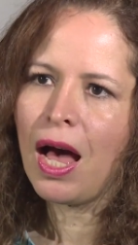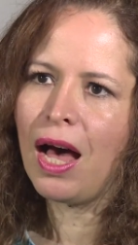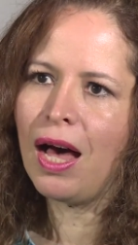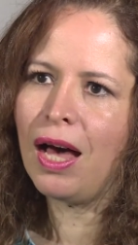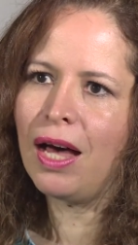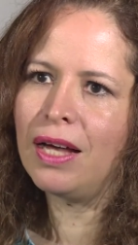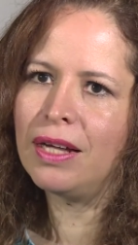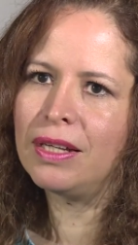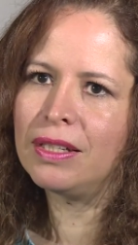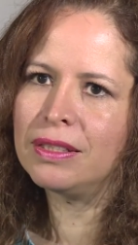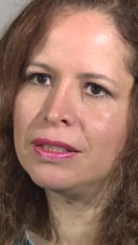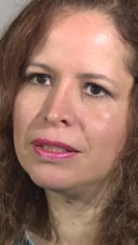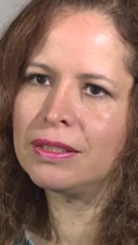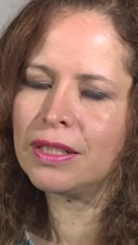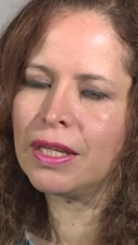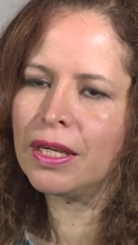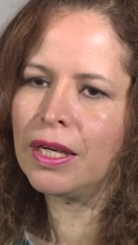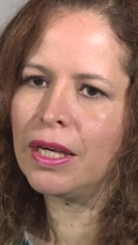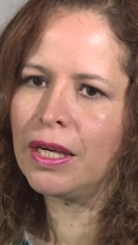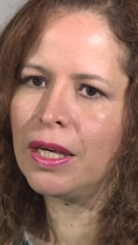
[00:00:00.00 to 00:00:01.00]

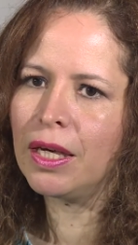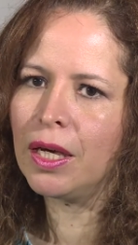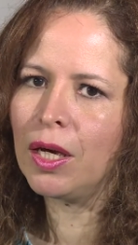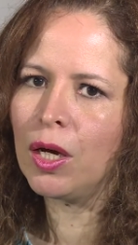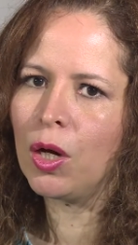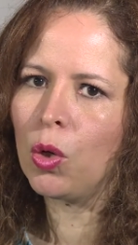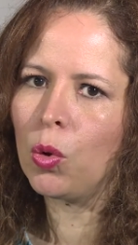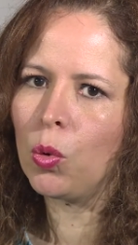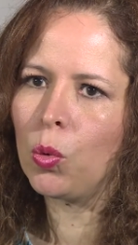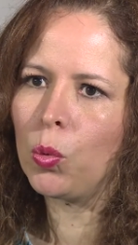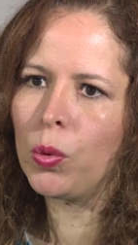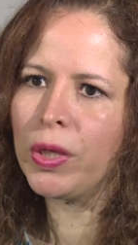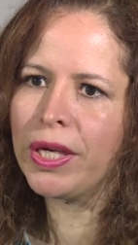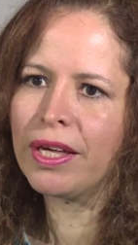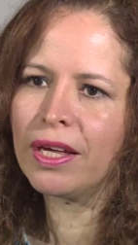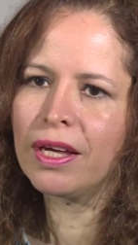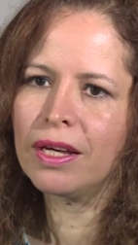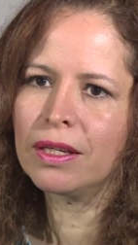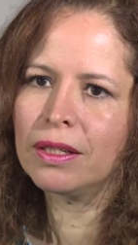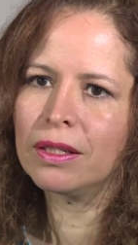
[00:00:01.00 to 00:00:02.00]
And uh, we
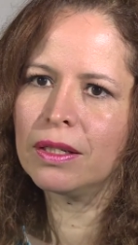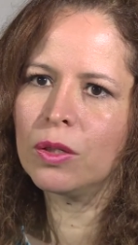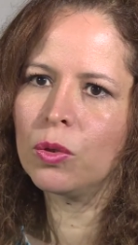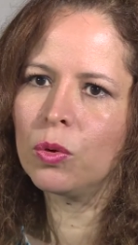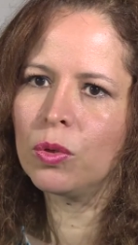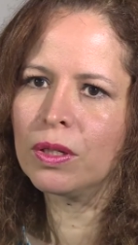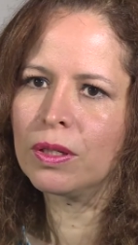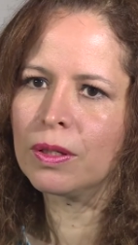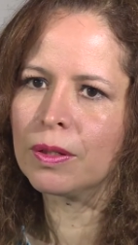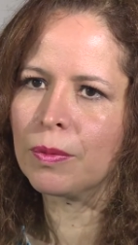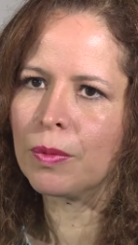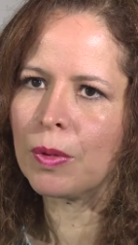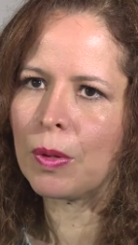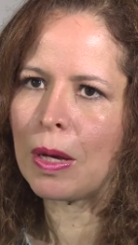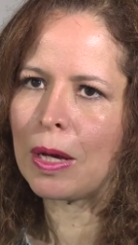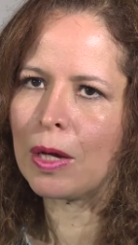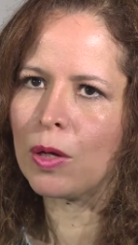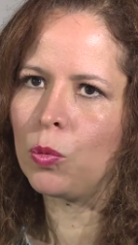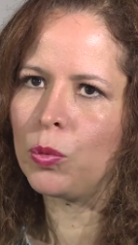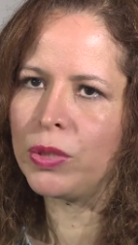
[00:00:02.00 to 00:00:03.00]
can, we,
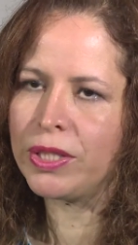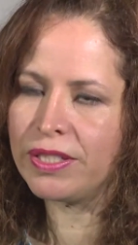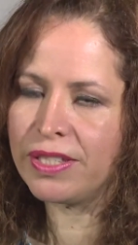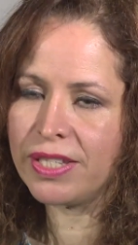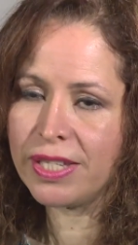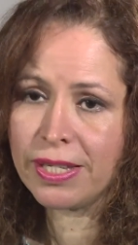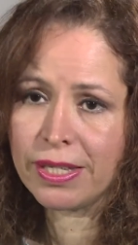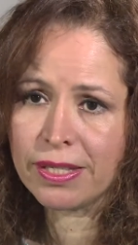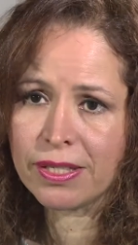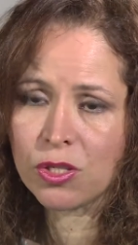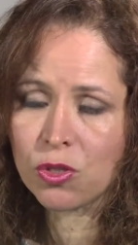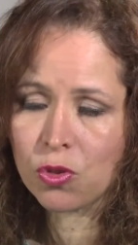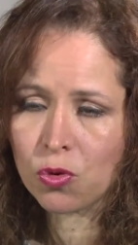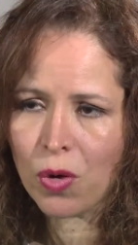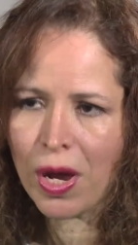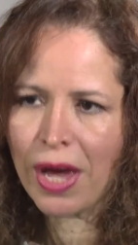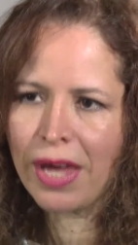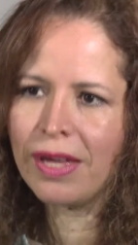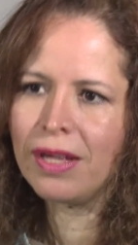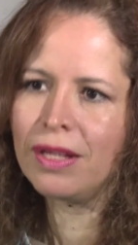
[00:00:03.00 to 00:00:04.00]
with this
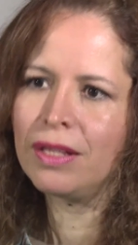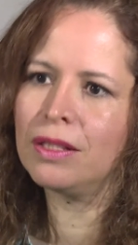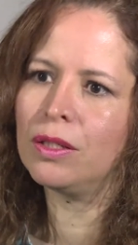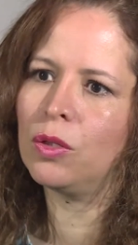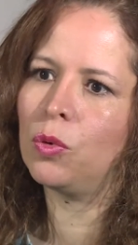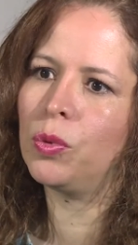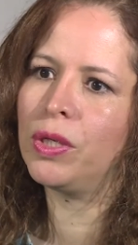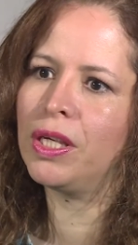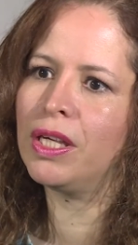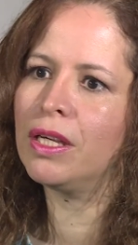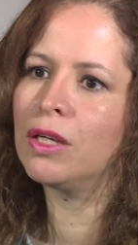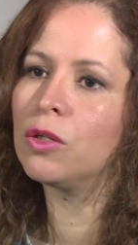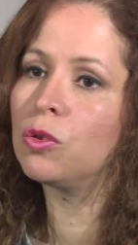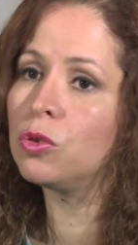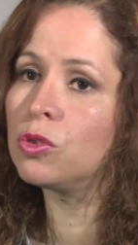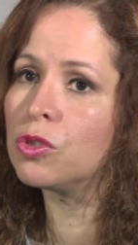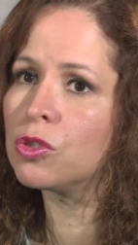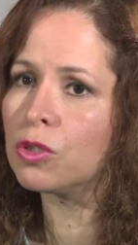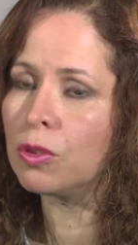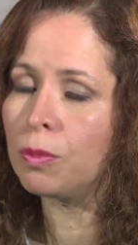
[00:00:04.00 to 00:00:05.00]
trial, we
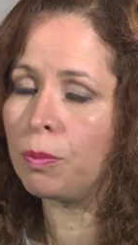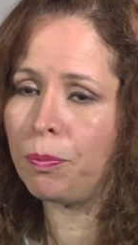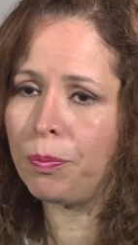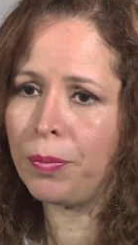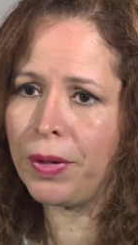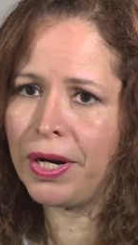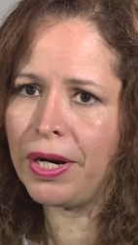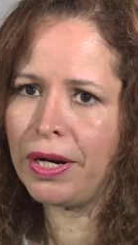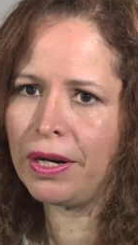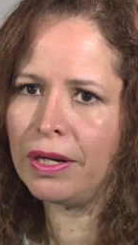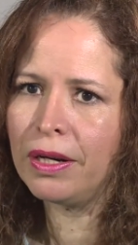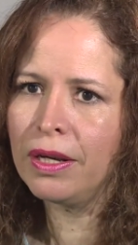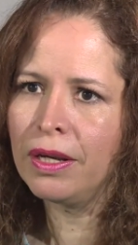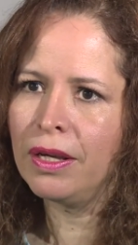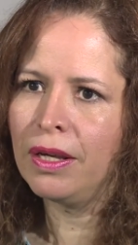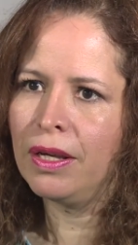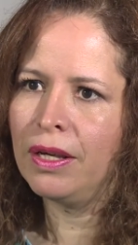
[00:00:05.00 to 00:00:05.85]
could compare